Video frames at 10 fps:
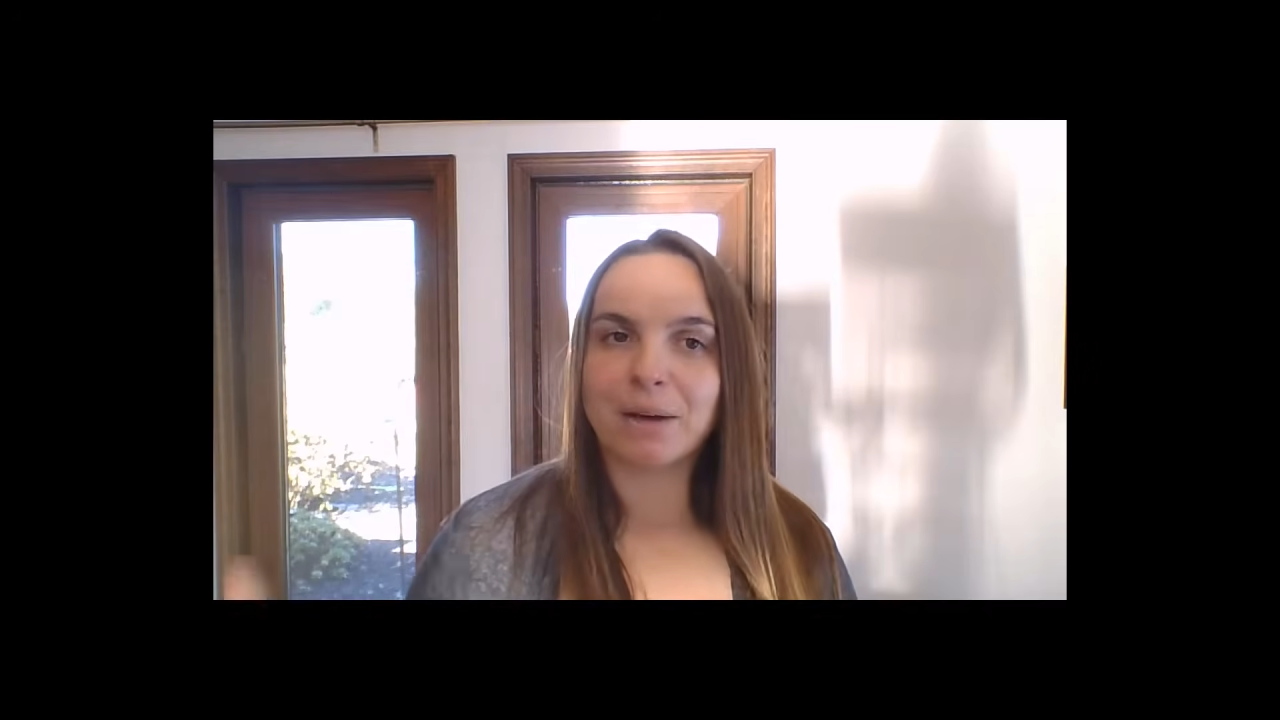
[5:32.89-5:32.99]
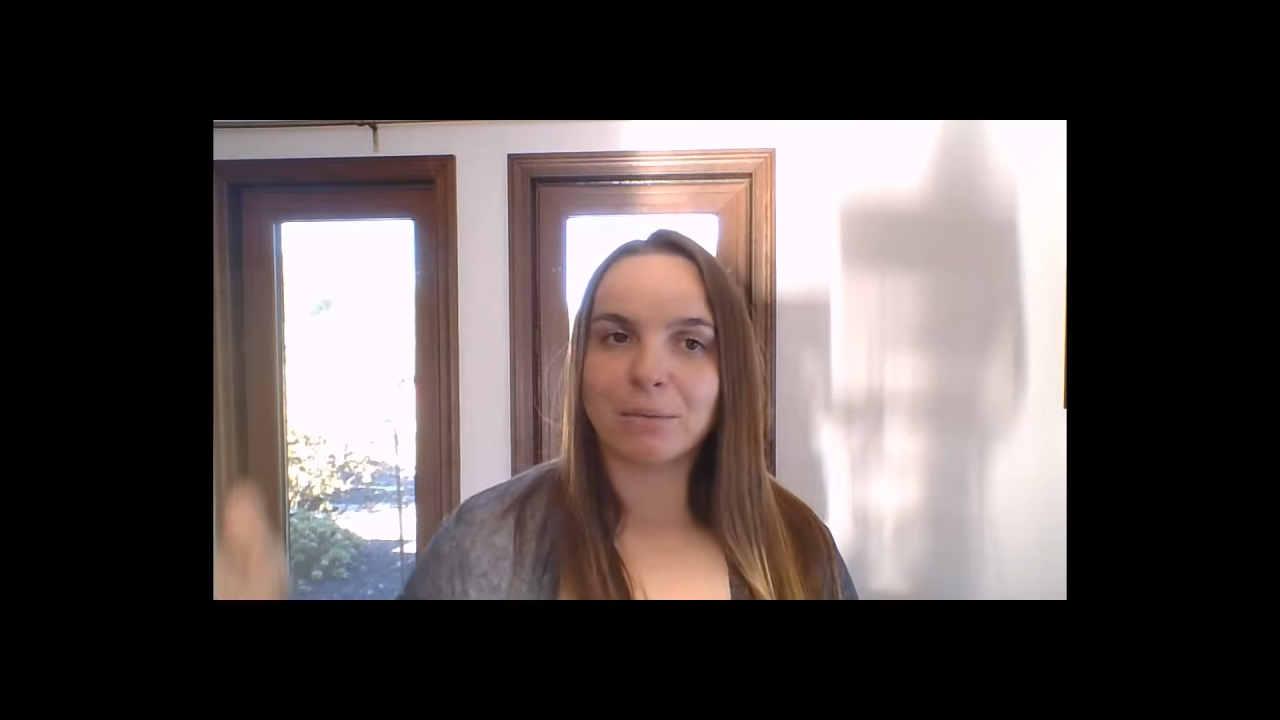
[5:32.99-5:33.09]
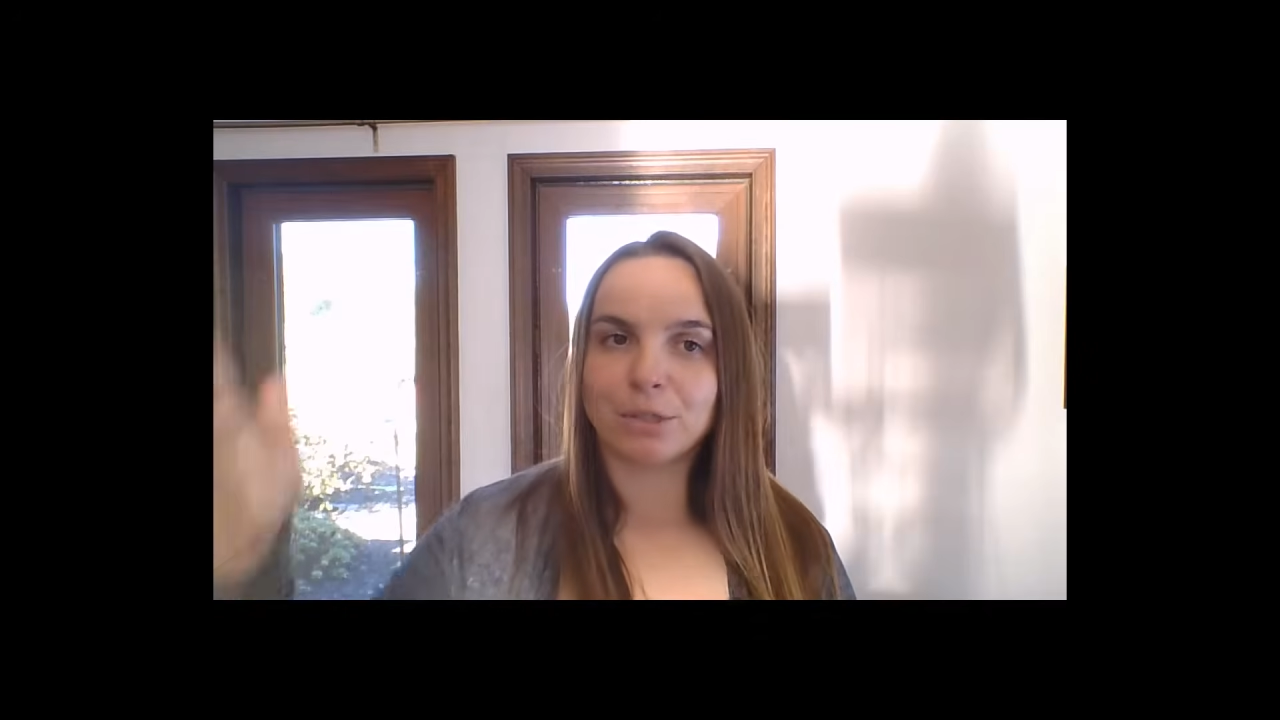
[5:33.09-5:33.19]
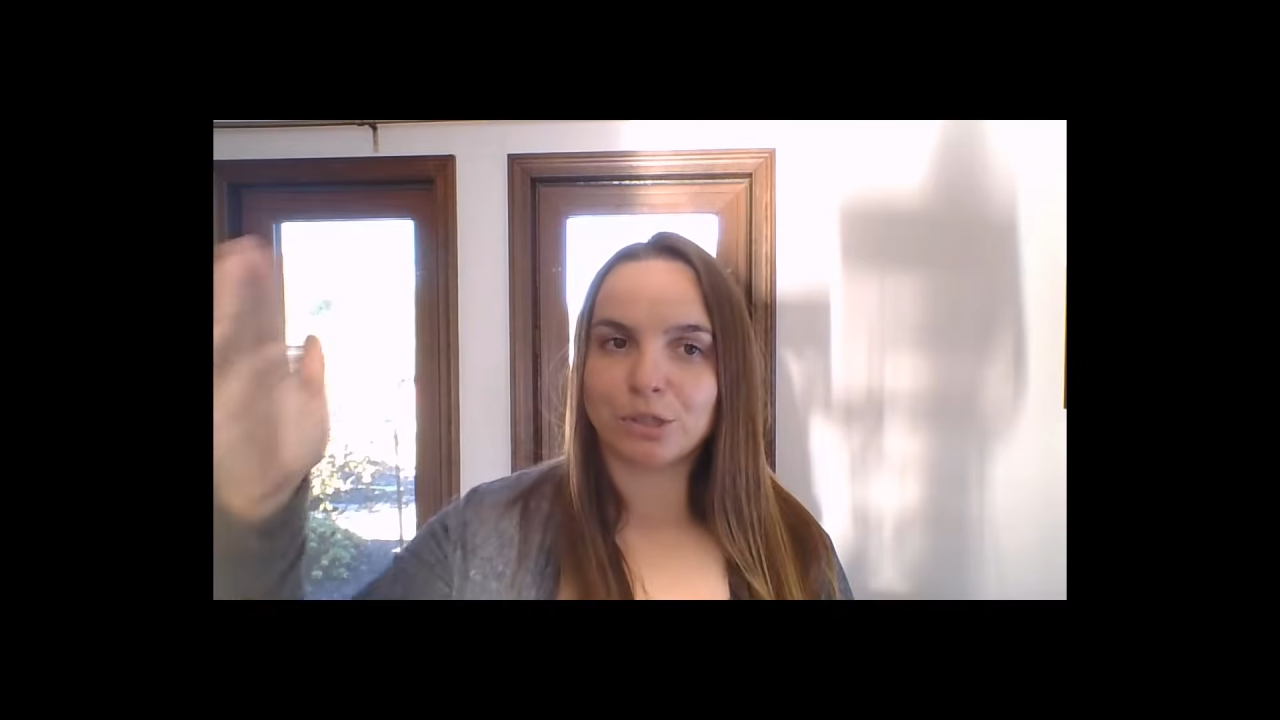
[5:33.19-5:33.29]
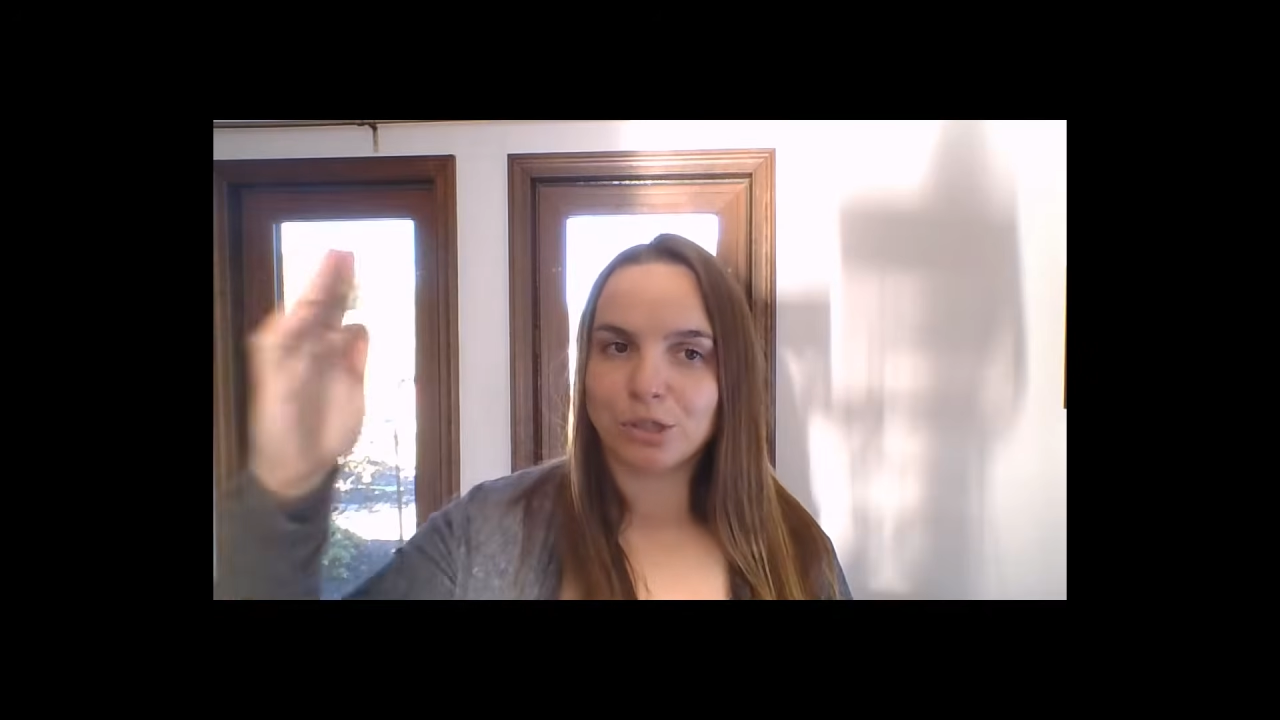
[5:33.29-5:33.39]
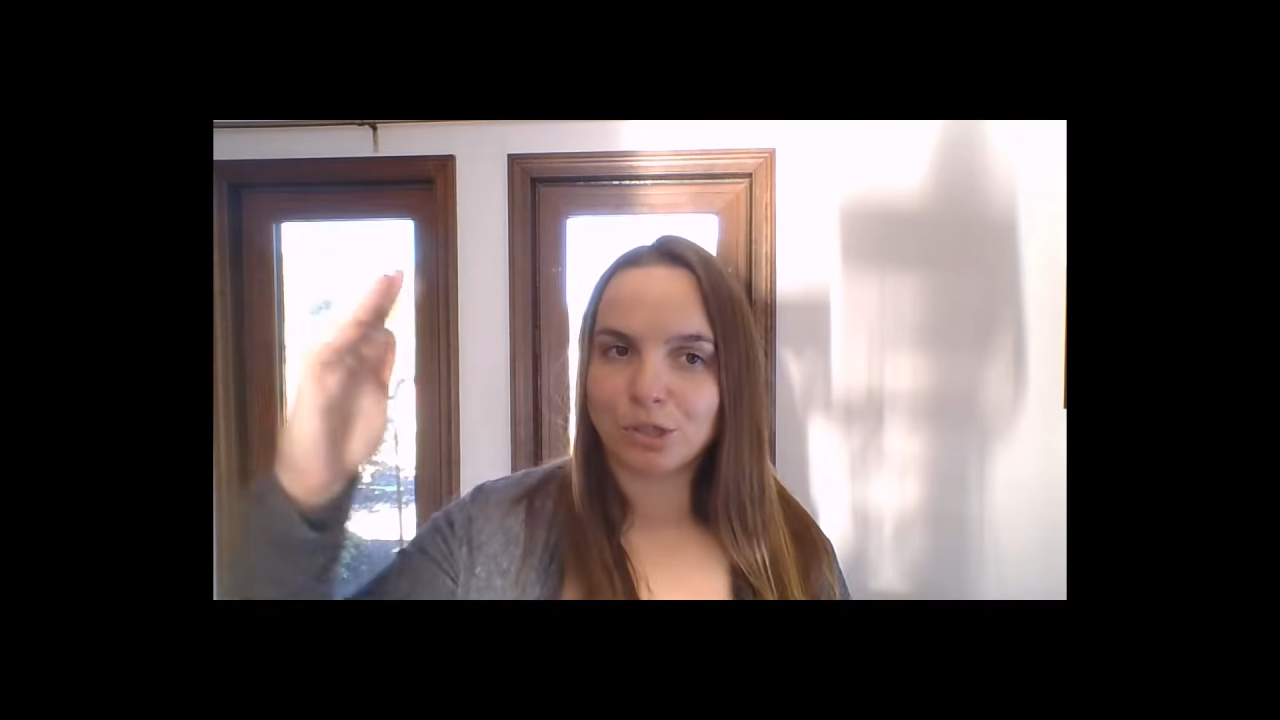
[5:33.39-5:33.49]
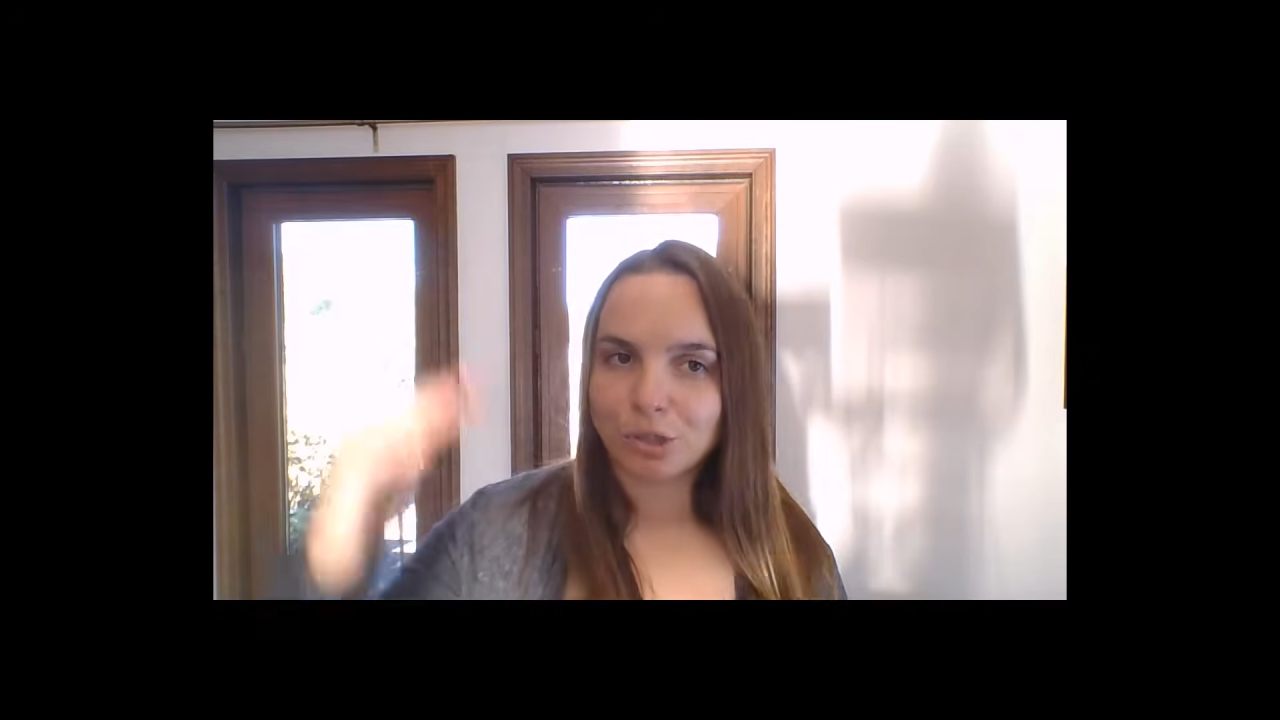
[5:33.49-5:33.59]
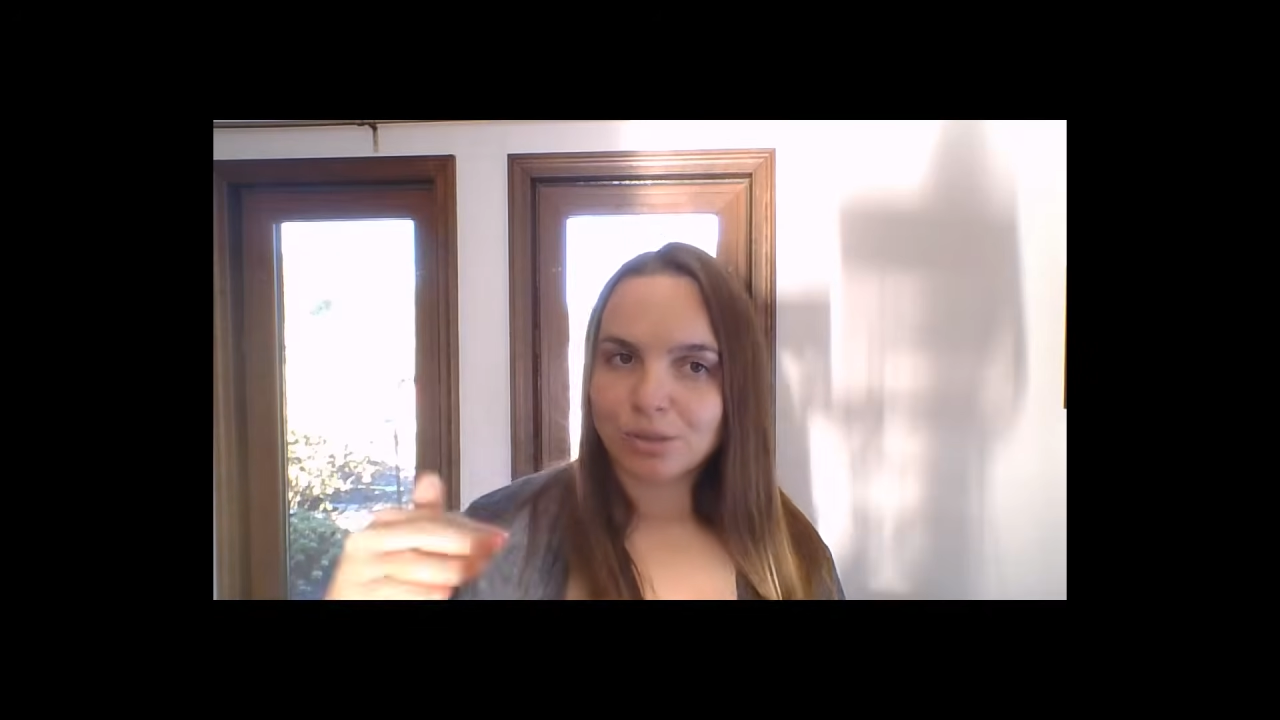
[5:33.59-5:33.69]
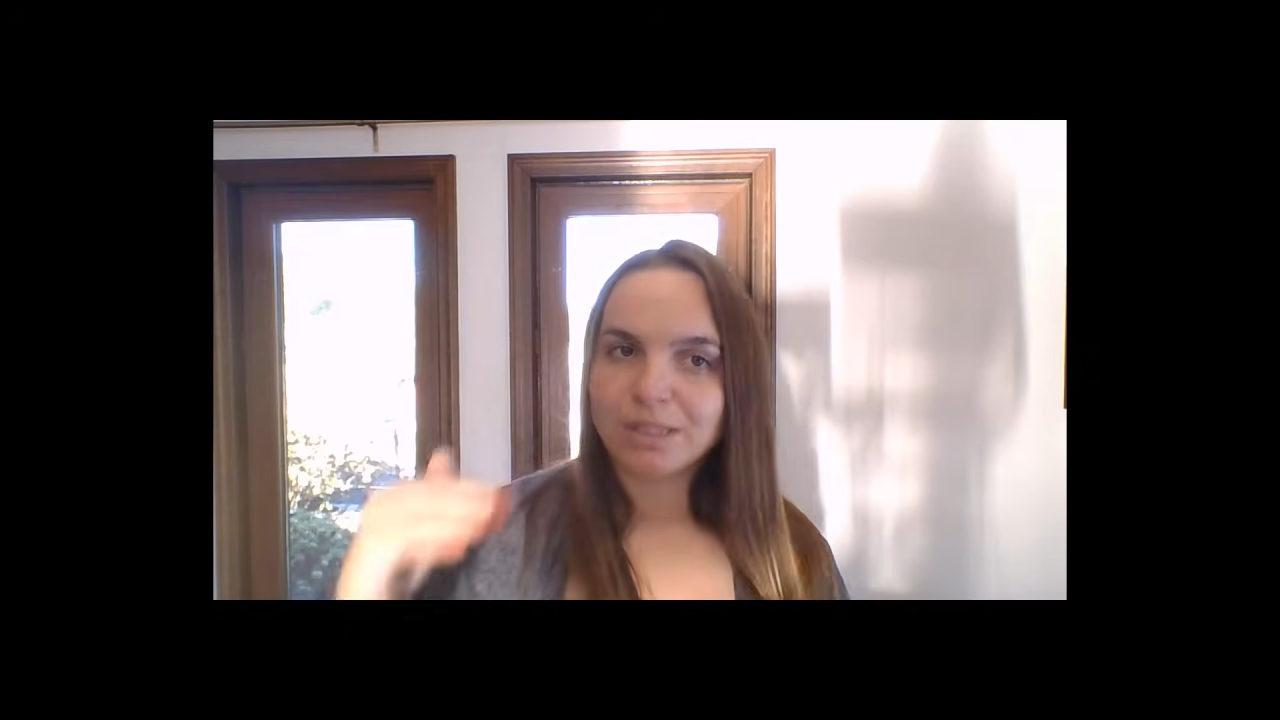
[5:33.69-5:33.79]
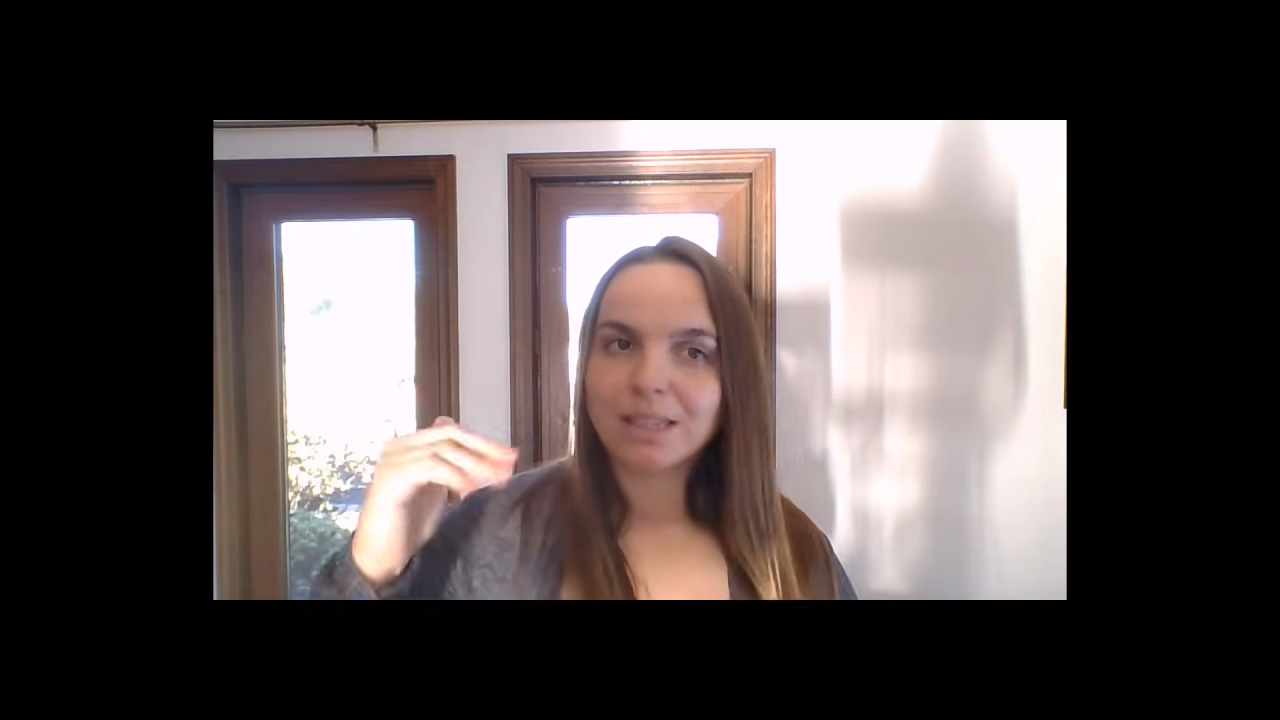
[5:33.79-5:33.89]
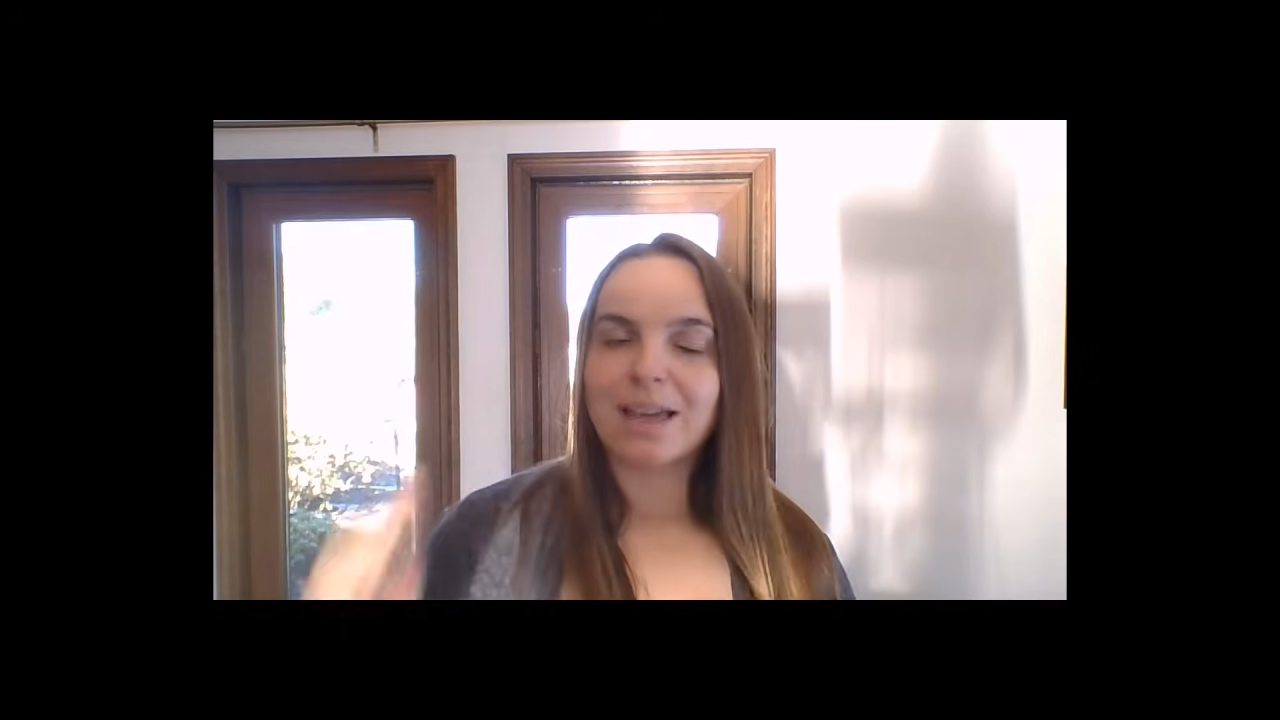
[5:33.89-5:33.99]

reducing